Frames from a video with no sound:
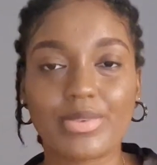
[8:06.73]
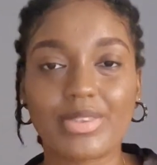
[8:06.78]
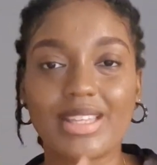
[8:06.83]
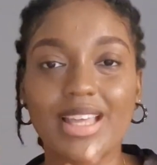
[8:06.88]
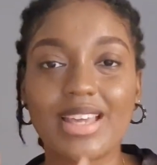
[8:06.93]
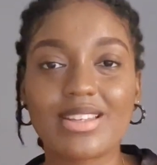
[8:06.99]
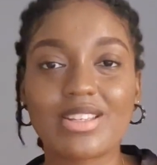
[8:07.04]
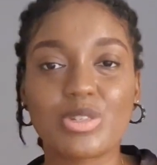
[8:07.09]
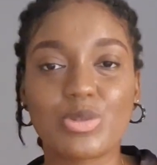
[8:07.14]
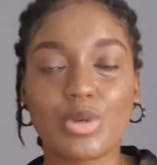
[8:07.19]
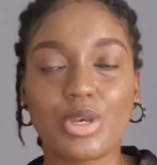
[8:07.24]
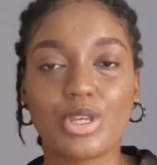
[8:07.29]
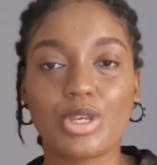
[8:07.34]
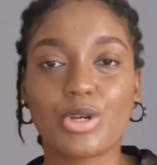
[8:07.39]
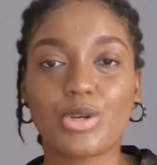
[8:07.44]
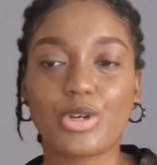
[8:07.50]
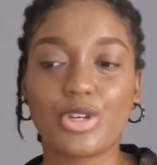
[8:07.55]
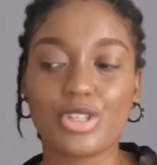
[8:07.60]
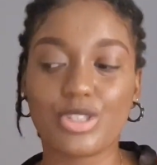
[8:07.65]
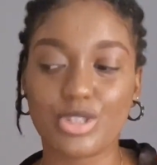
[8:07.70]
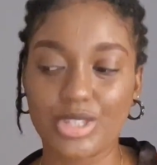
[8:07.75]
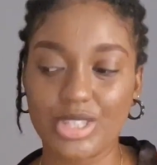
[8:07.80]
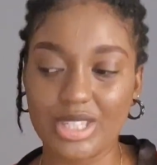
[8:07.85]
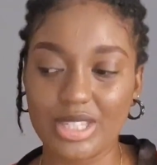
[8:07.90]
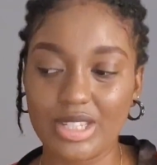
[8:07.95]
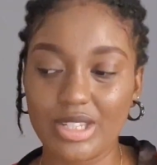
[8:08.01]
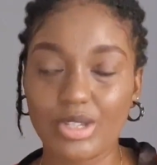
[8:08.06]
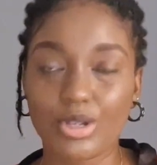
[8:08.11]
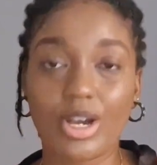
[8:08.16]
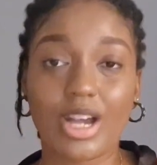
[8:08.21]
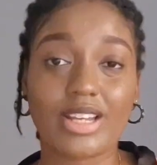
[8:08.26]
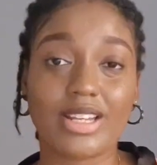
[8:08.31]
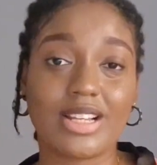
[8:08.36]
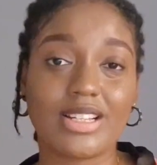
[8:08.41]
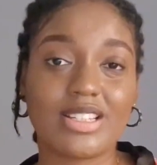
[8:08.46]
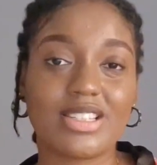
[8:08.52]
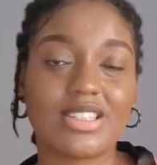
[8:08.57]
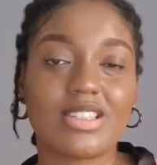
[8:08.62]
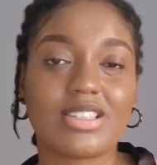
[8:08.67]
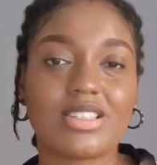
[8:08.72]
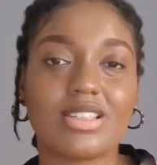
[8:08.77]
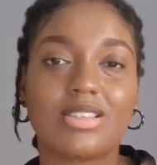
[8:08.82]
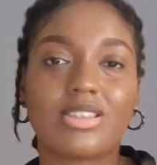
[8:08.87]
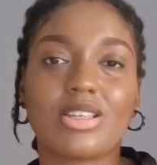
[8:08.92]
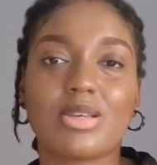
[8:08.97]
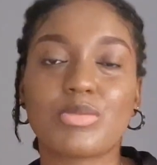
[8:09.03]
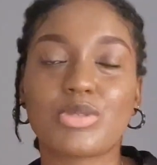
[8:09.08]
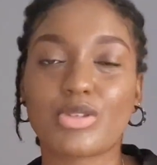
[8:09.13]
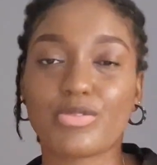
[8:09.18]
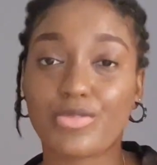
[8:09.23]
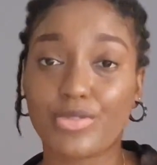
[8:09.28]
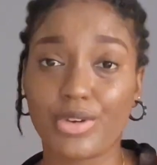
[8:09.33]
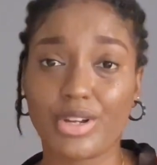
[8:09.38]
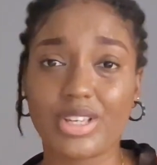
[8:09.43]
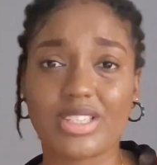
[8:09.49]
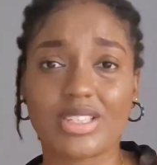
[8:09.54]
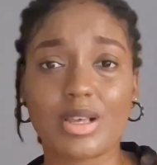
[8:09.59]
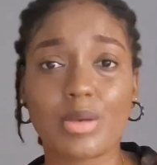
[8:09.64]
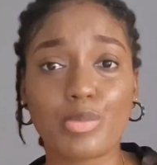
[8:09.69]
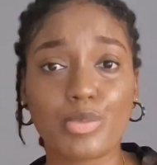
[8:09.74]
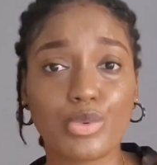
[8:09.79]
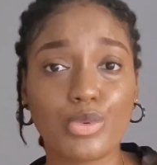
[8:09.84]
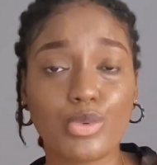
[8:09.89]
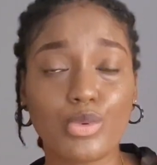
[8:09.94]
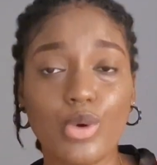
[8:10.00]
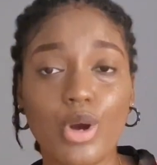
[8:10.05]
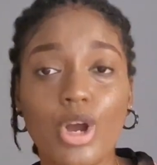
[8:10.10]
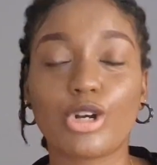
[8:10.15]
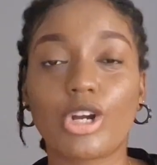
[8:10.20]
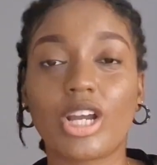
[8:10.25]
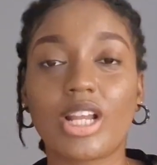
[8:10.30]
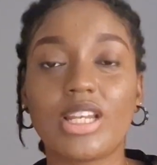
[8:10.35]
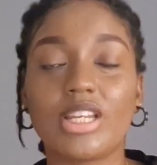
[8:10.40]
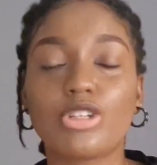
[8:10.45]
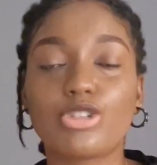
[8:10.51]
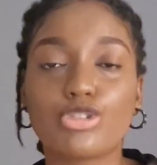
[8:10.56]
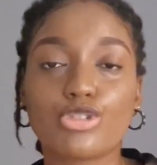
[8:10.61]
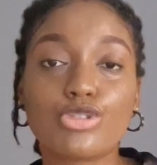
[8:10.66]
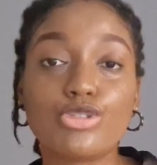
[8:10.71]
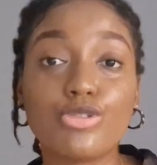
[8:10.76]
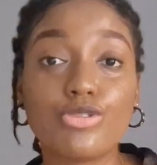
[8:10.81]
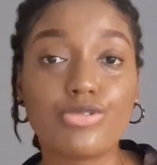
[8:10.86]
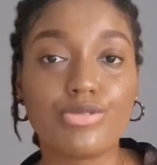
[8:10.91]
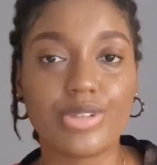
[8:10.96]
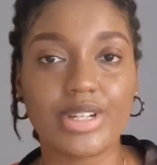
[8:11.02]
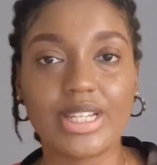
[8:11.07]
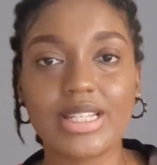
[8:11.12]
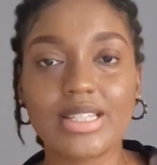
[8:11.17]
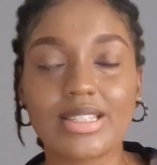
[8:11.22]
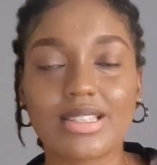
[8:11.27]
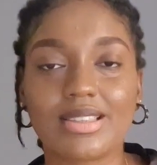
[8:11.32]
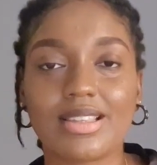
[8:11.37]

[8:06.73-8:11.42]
That is where you're going to see your analytics in terms of, for example, your click-through rate.